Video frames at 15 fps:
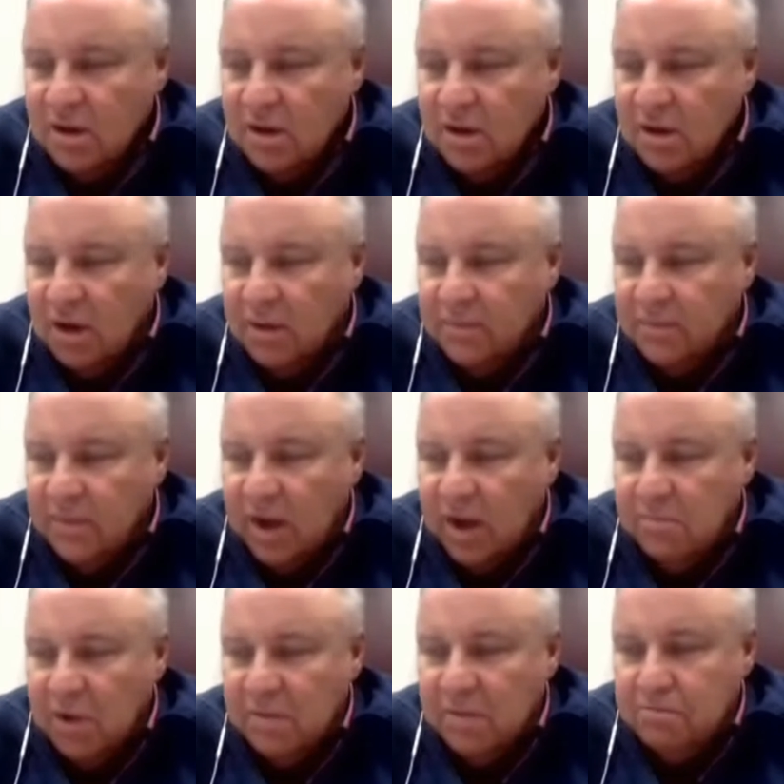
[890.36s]

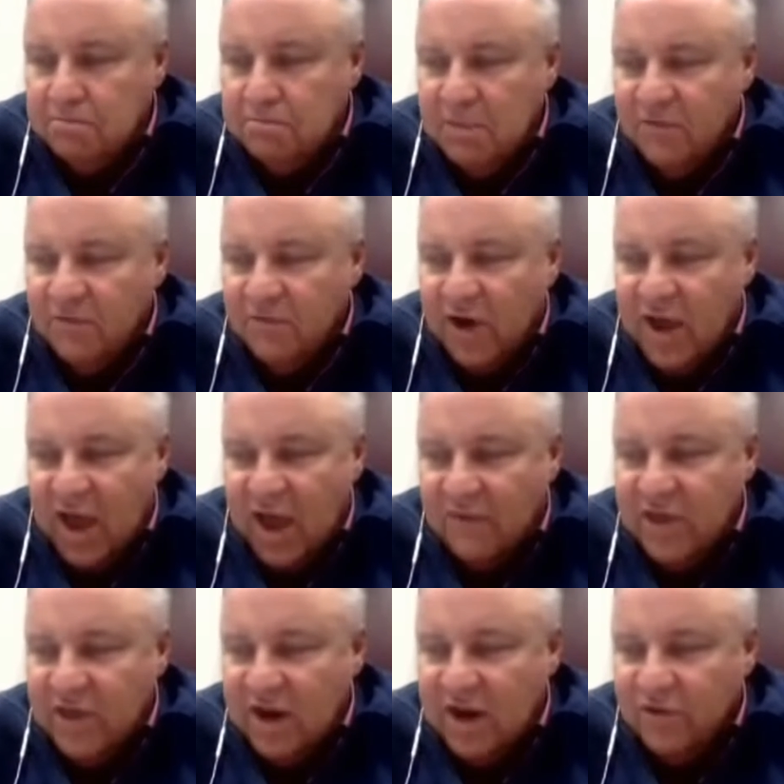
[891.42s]
I might, if I
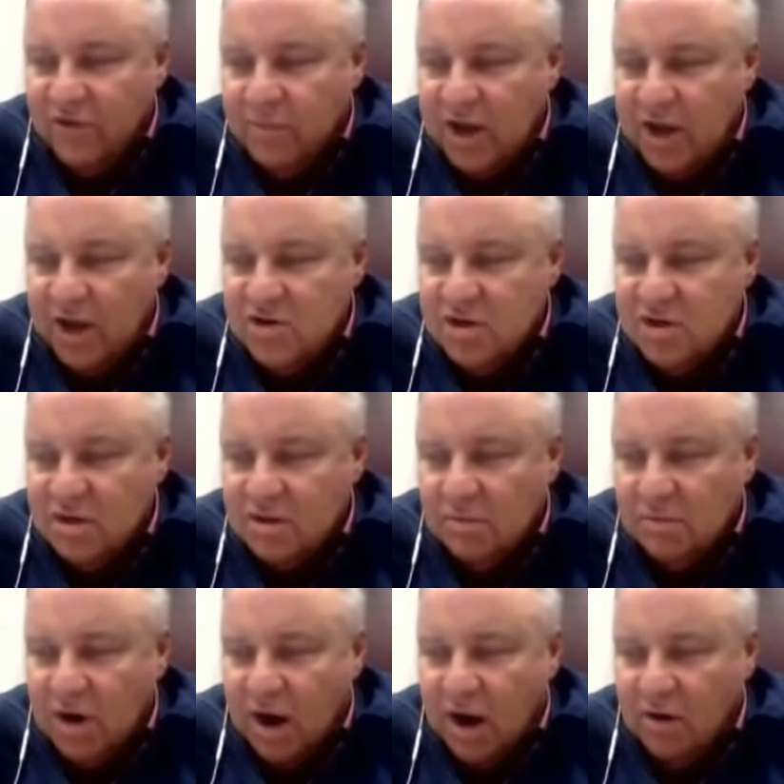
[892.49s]
have that information
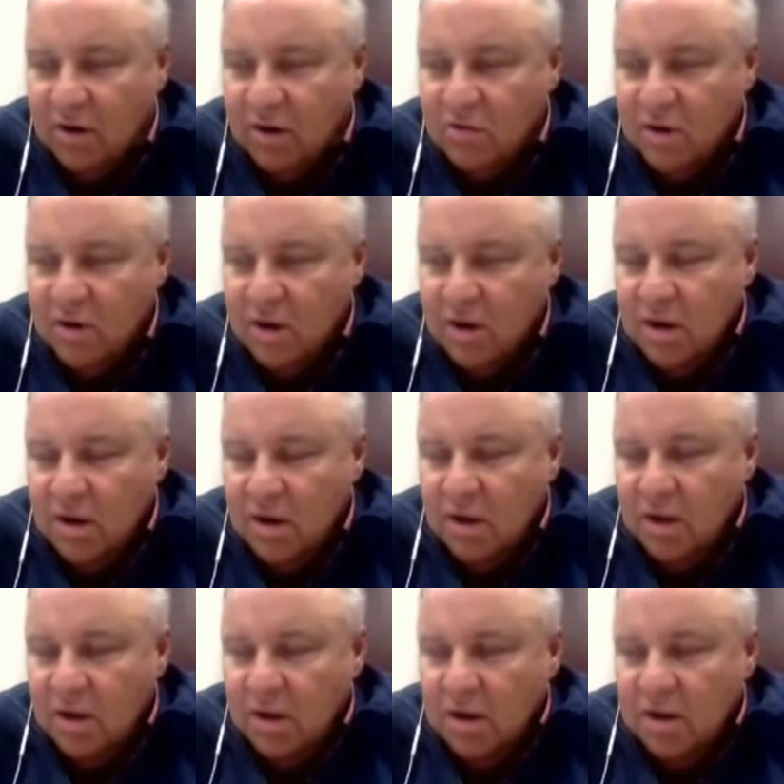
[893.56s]
tomorrow,
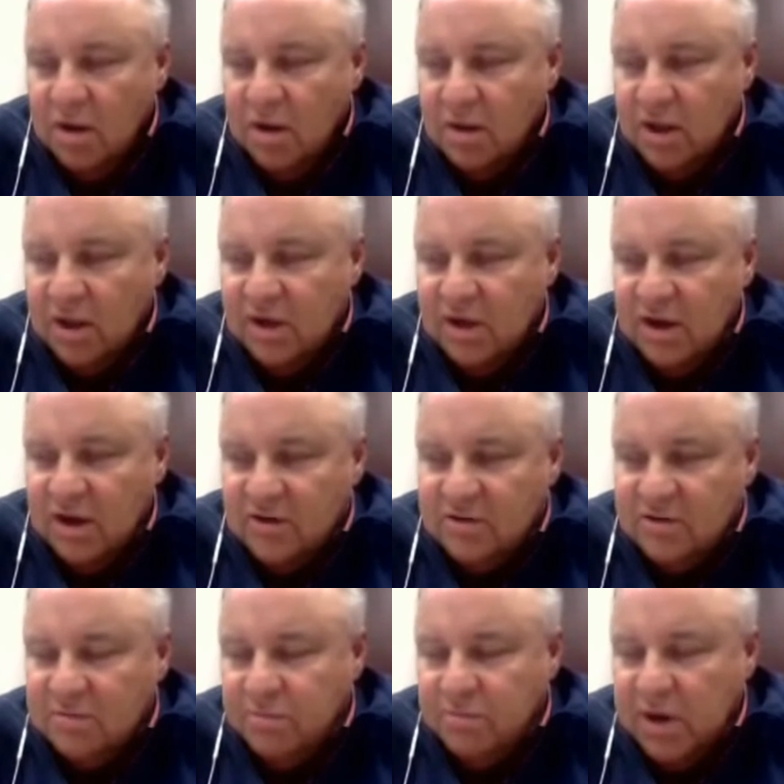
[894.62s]

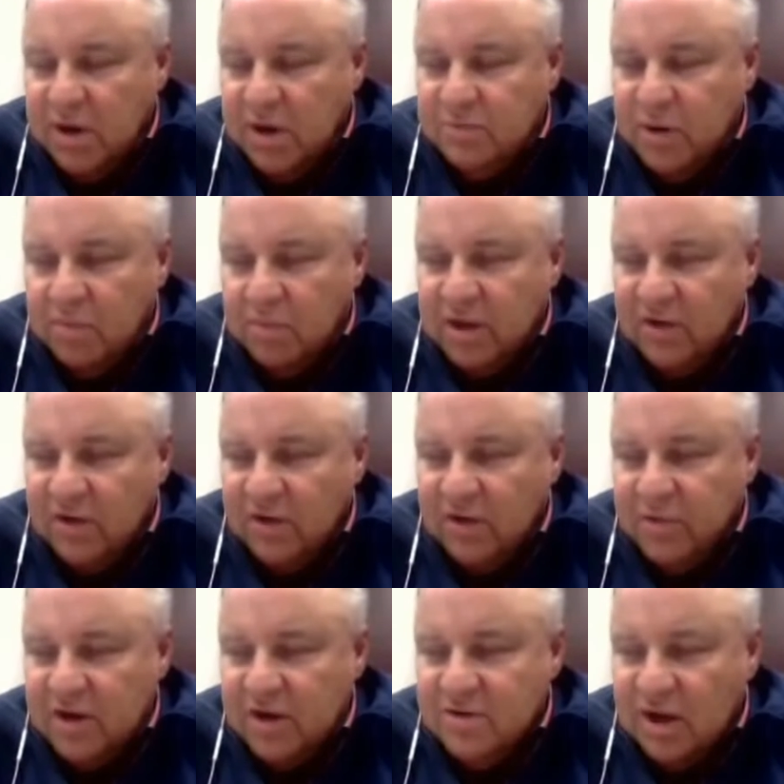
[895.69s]
it's public
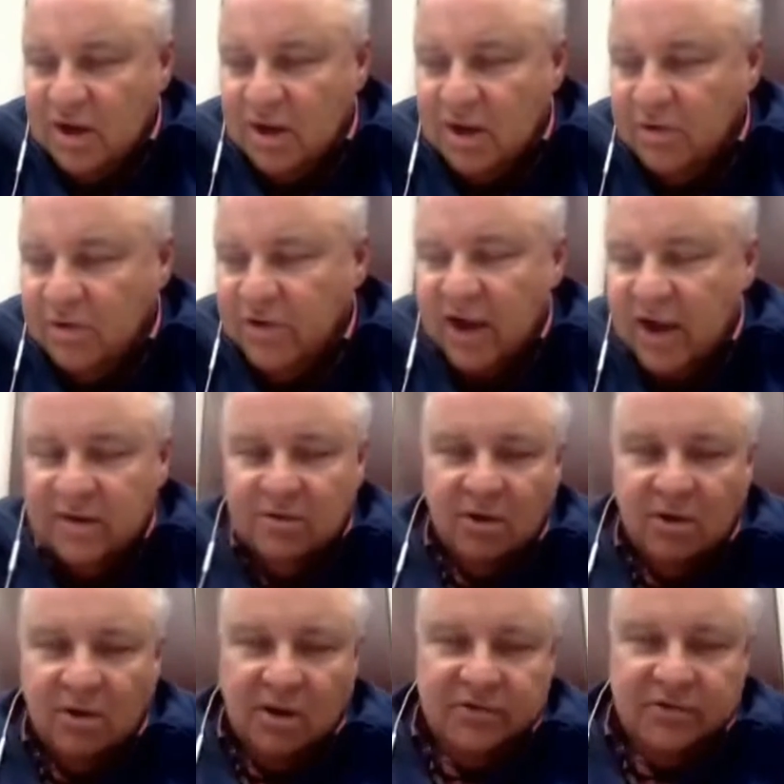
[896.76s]
information, I'll provide it
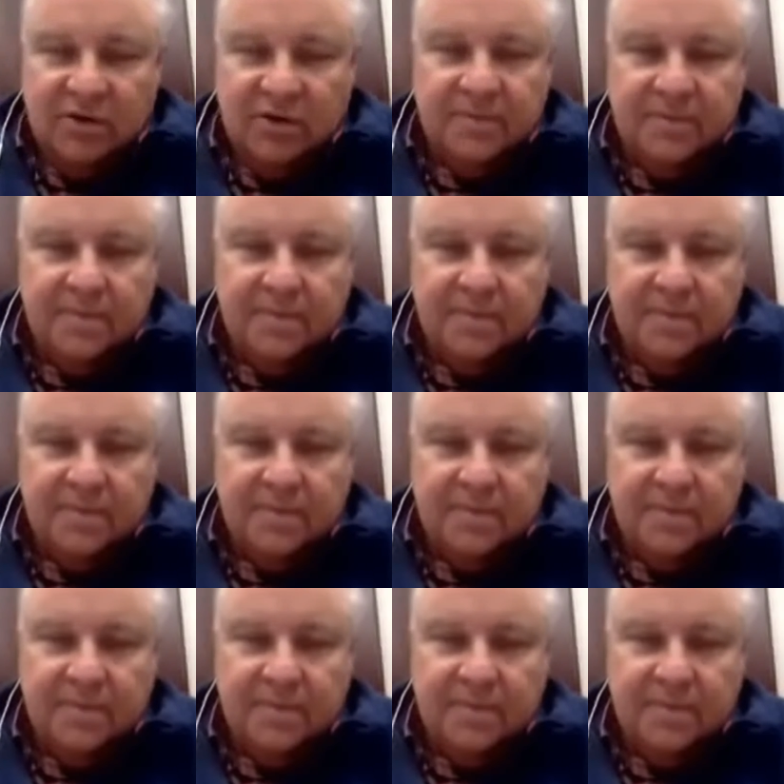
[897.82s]
to all of you.